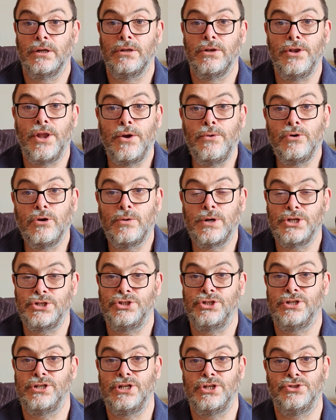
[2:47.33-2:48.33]
No
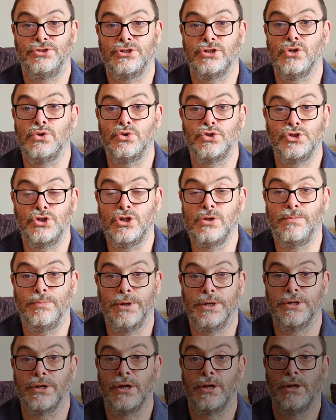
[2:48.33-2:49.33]
question is too
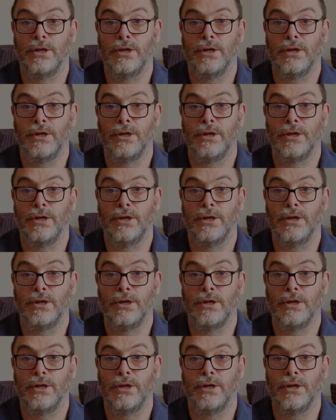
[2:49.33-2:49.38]
stupid.